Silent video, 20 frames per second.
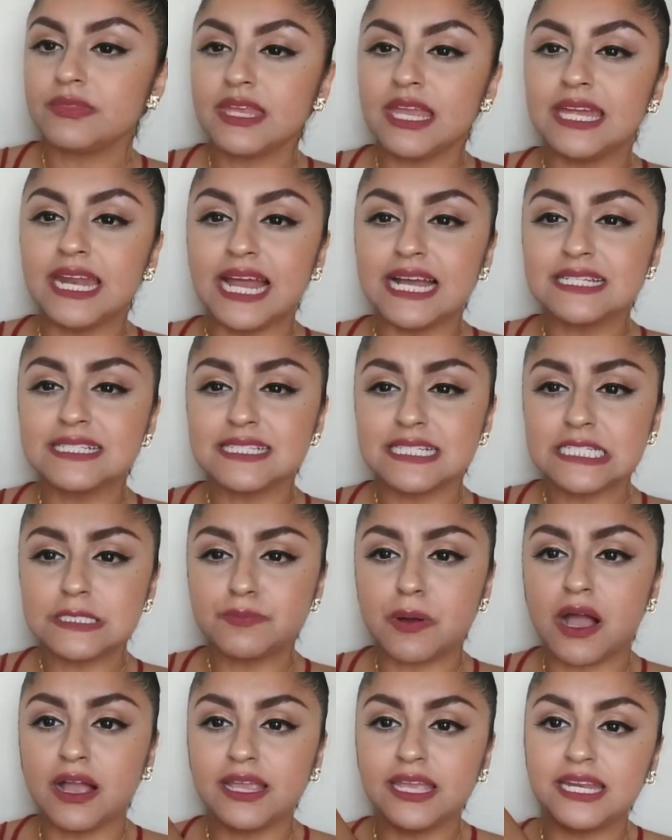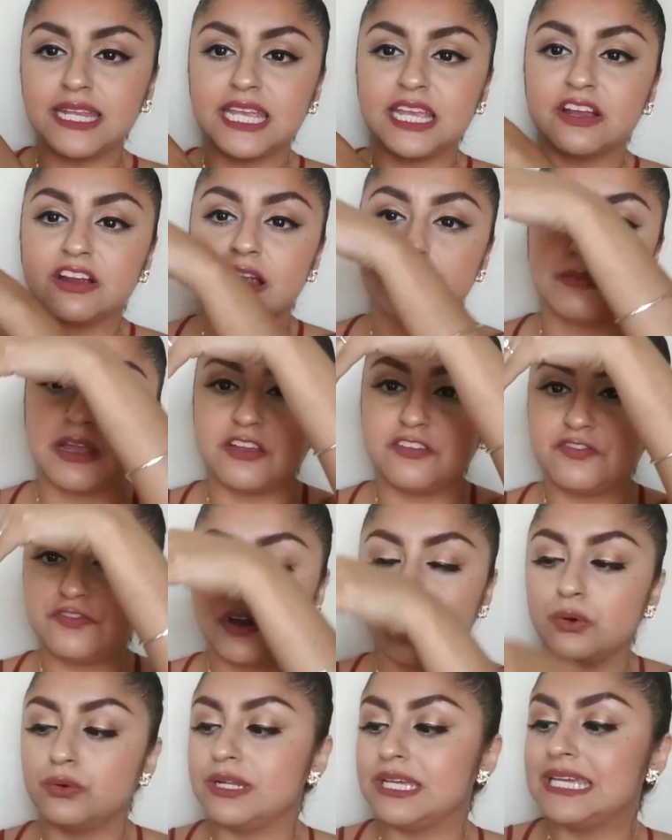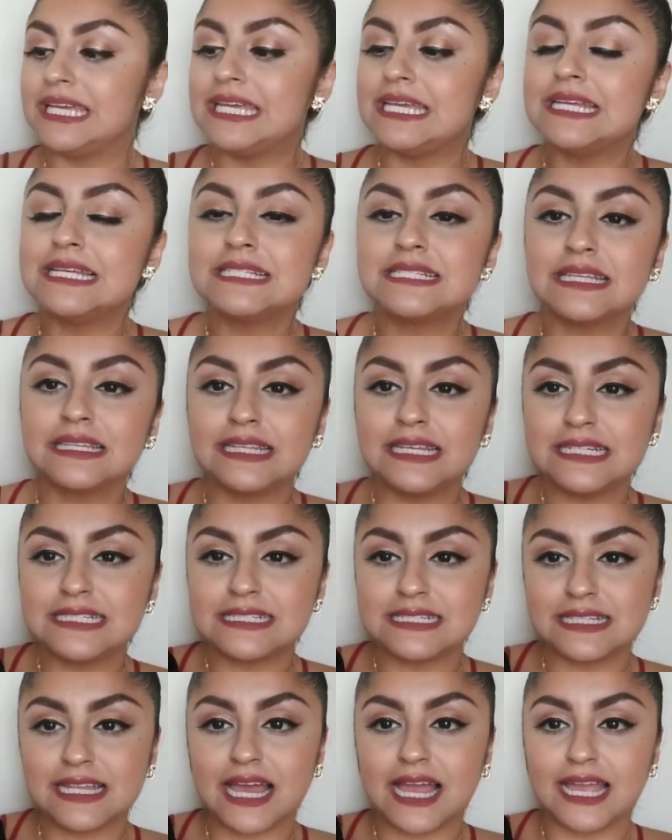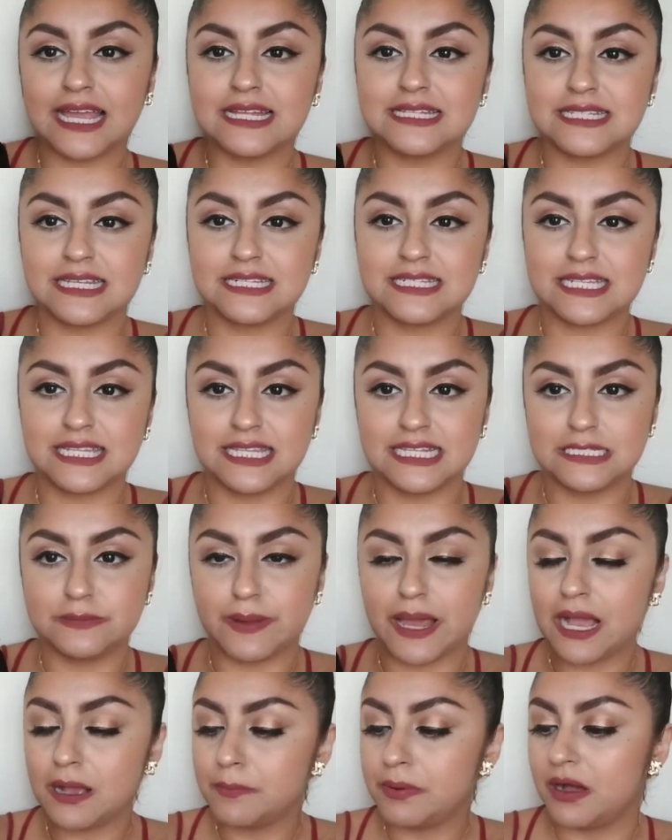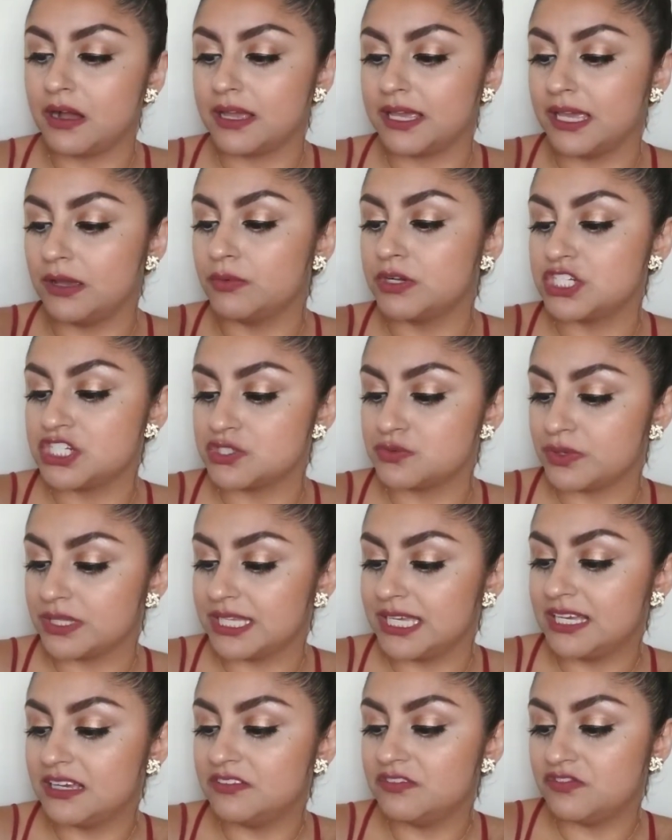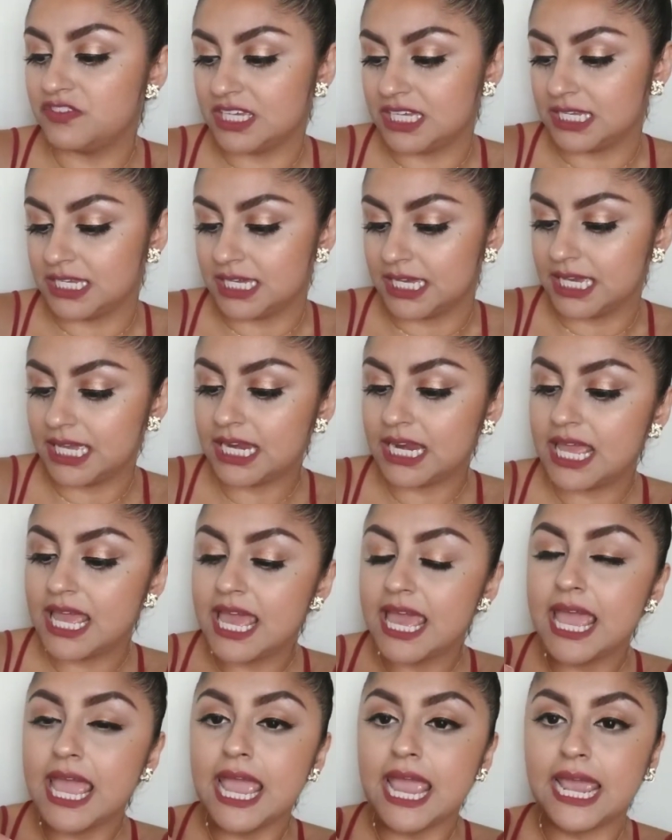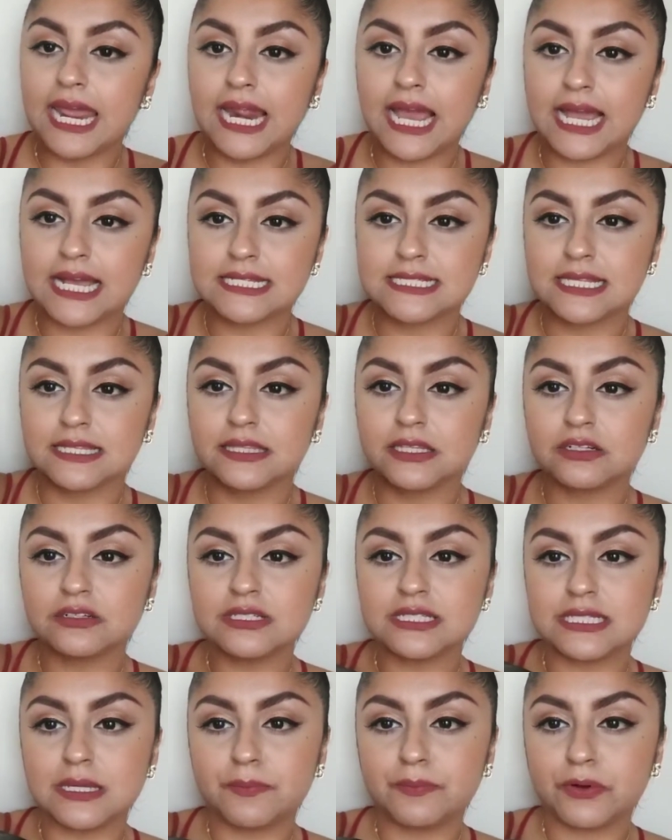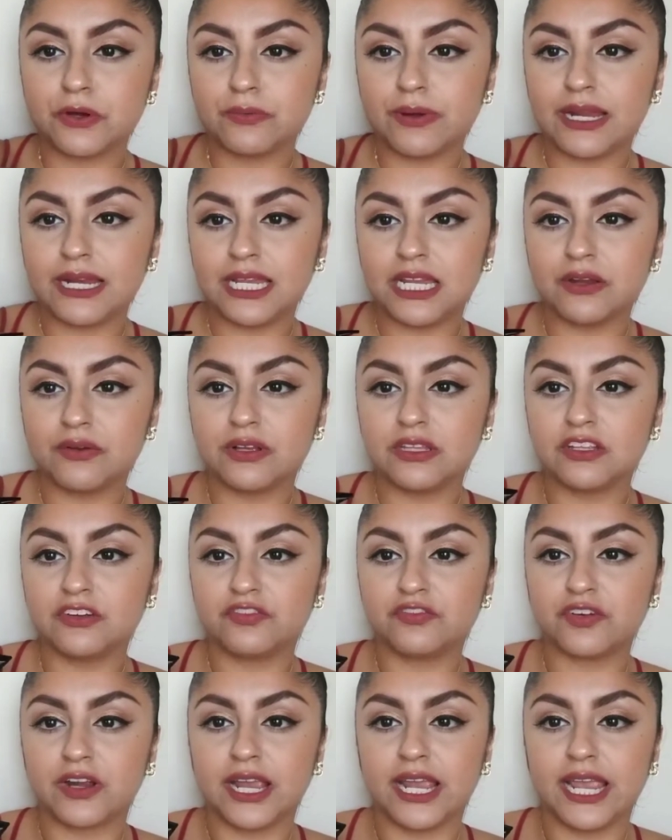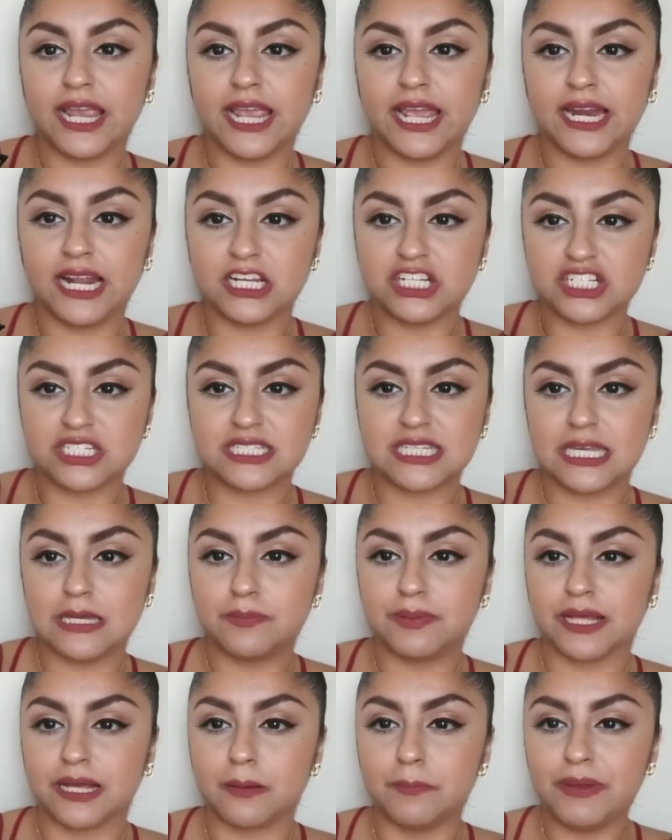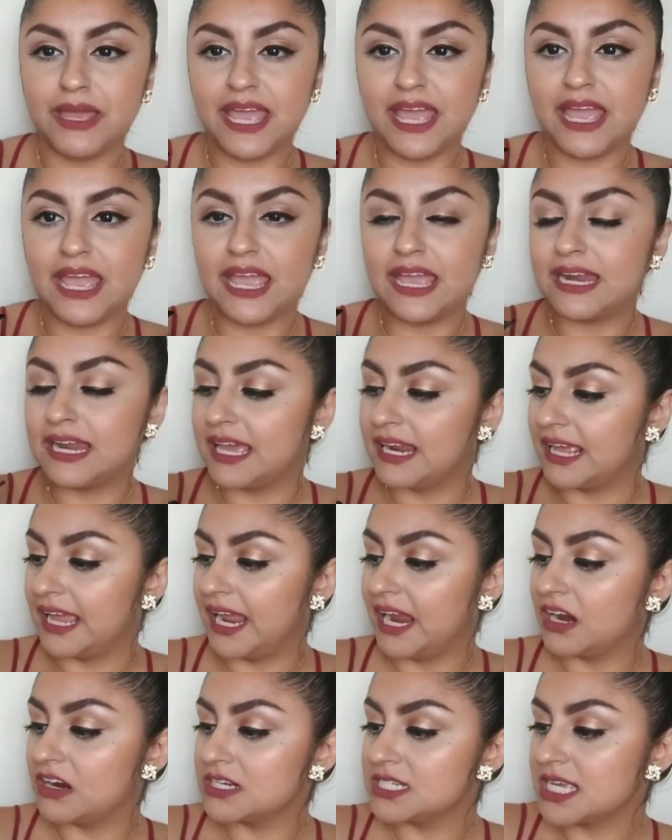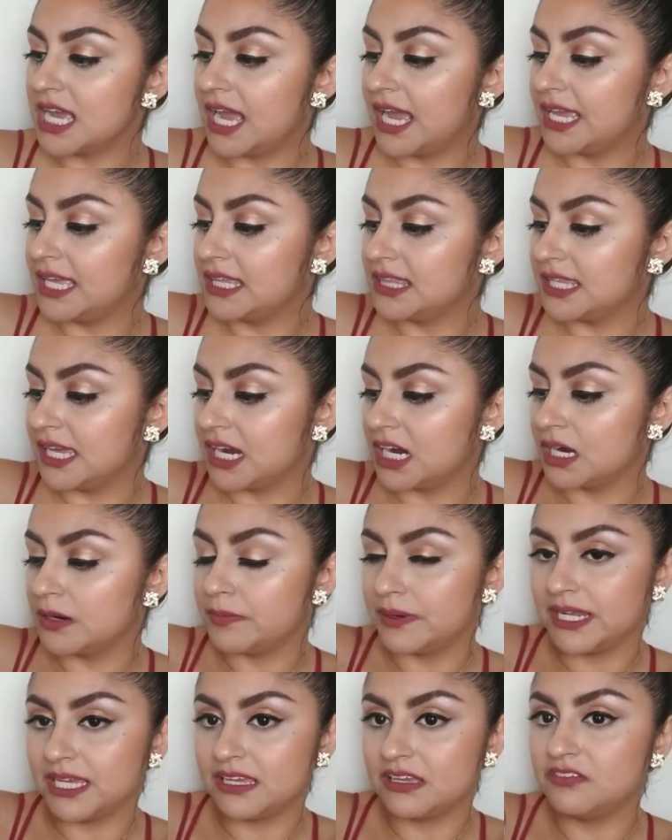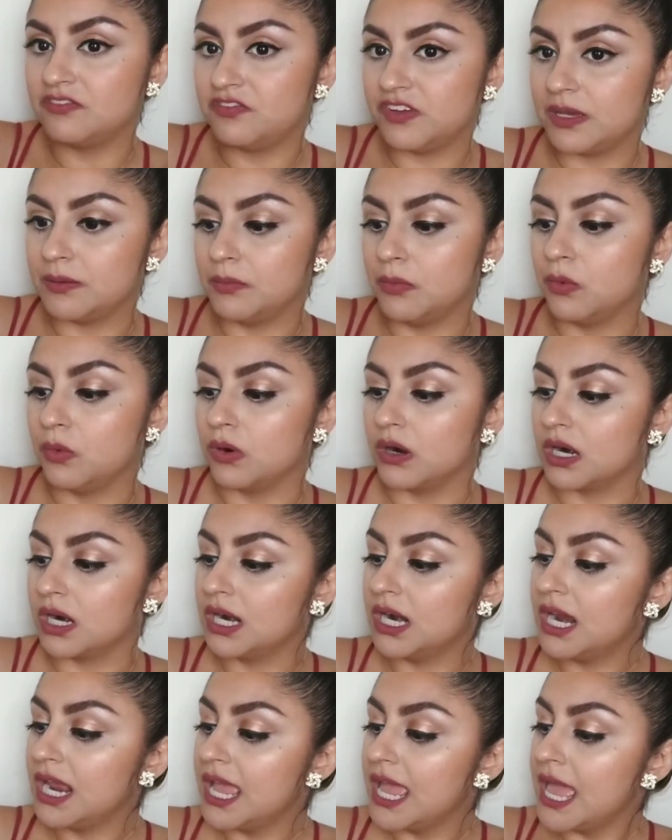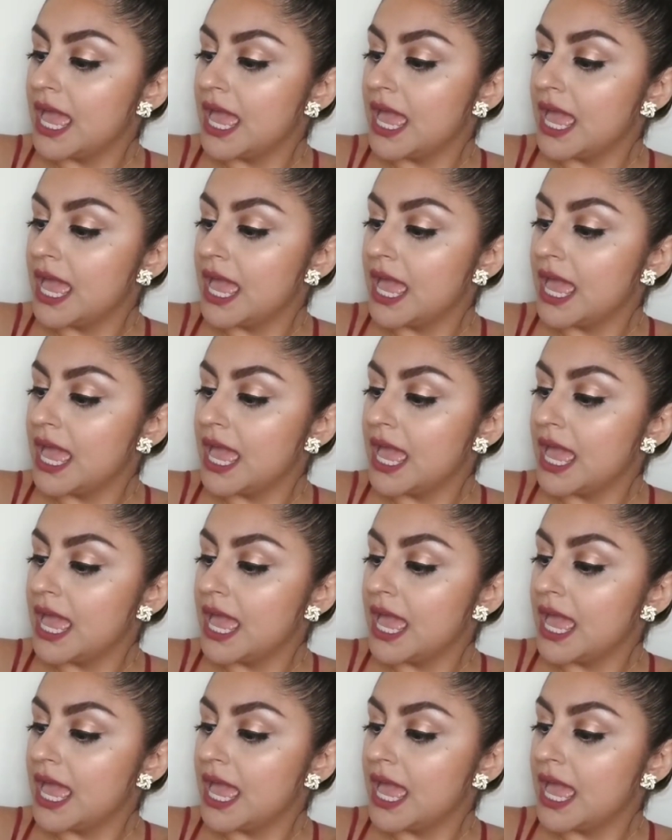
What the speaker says: it has this pocket here, and my phone easily slides into this back pocket, which is really convenient. It has a little zipper right here in the front, and I just keep like a pen and a hair tie in there, but it can fit more.